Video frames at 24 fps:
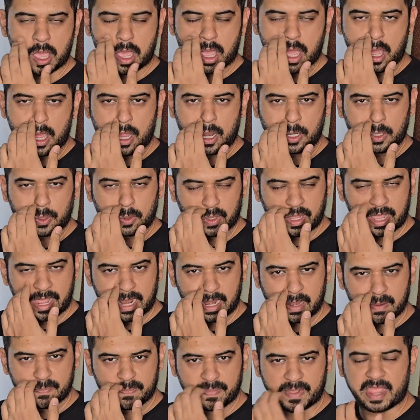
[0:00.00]
to
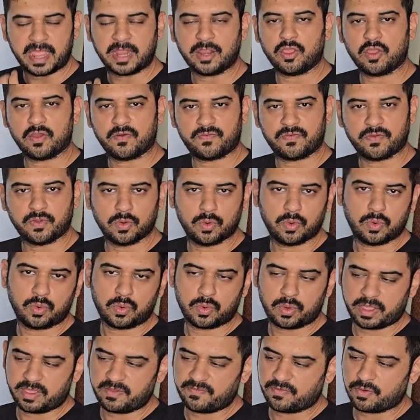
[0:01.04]
help any of
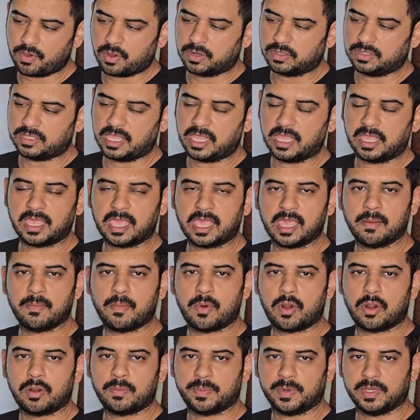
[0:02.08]
you if you're thinking
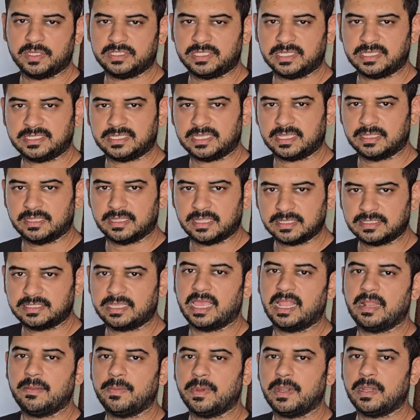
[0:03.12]
about purchasing this
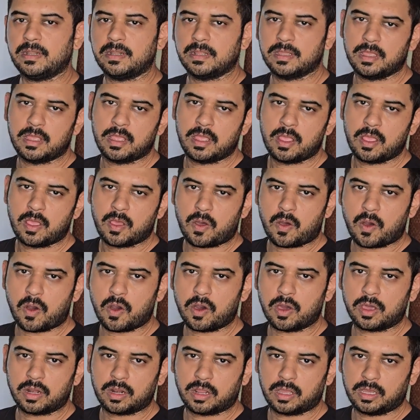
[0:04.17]
helmet
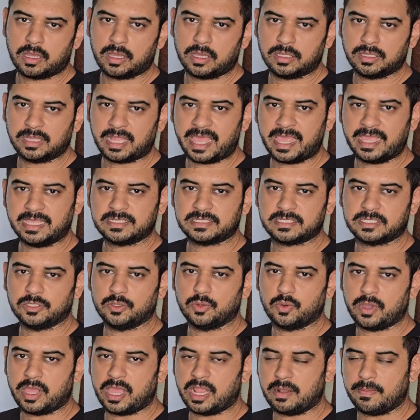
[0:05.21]
or a nice
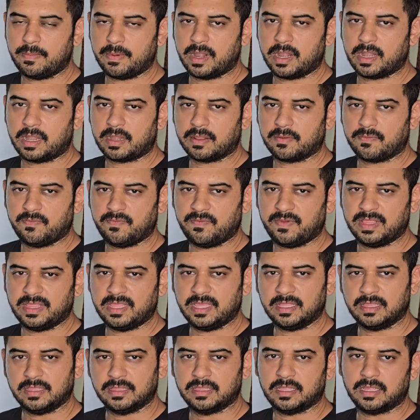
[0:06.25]
new helmet
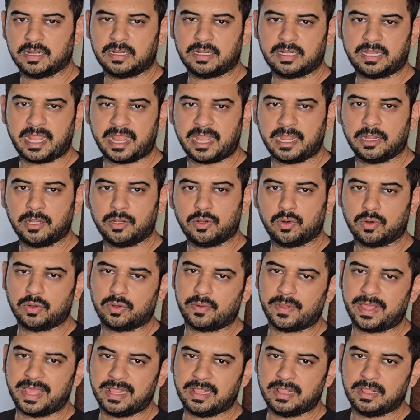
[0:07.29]
within the 10 to
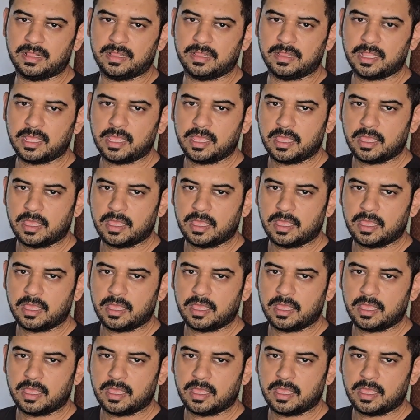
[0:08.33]
12,